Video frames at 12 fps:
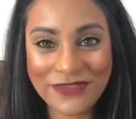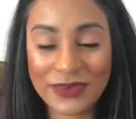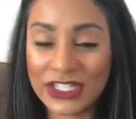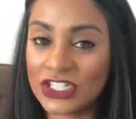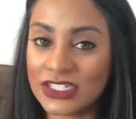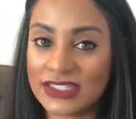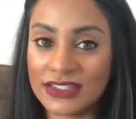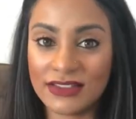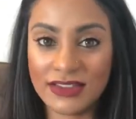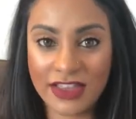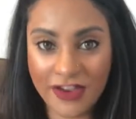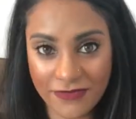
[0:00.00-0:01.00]
We just
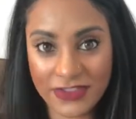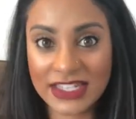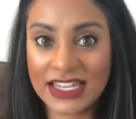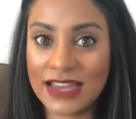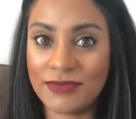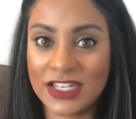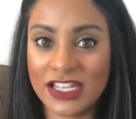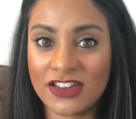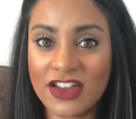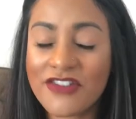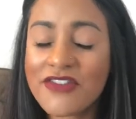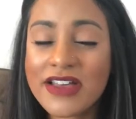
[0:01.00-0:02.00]
love the name
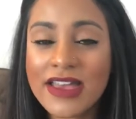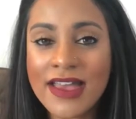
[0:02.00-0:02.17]
Nico.